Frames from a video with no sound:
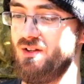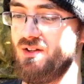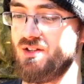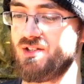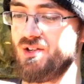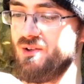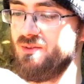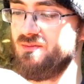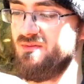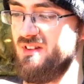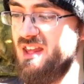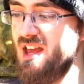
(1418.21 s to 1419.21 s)
So
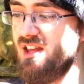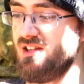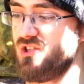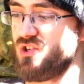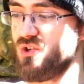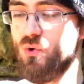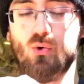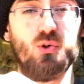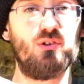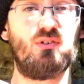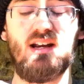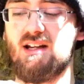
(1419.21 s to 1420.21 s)
yeah, just all
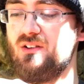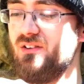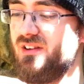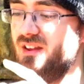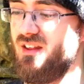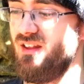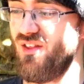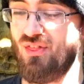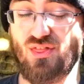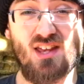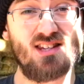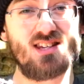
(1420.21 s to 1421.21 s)
around,
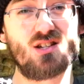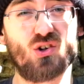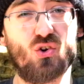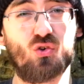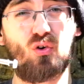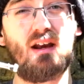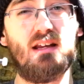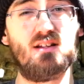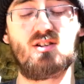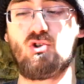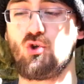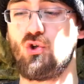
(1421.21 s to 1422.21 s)
this is a
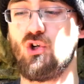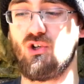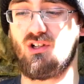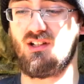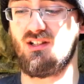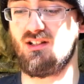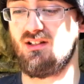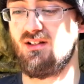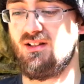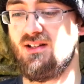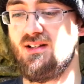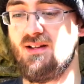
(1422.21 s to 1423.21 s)
great truck.
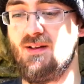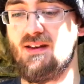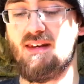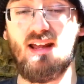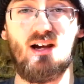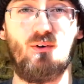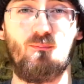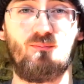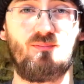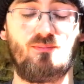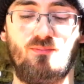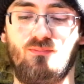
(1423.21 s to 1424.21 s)
Now,
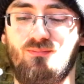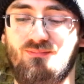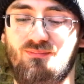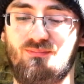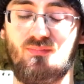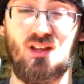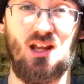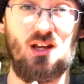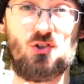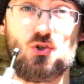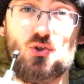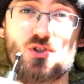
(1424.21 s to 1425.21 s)

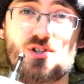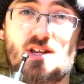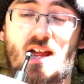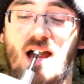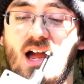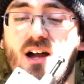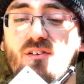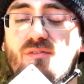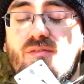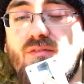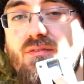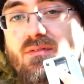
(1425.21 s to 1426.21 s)
it does have,
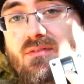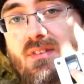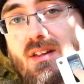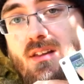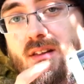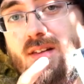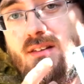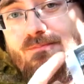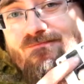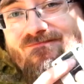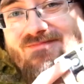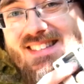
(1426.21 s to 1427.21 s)

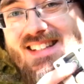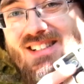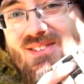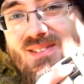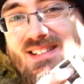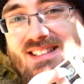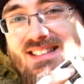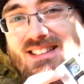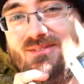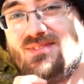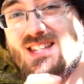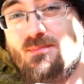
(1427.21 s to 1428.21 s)
you know, your
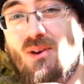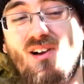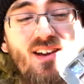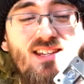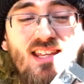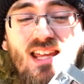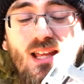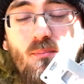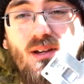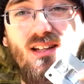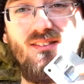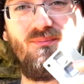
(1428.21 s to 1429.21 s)
splined kingpin.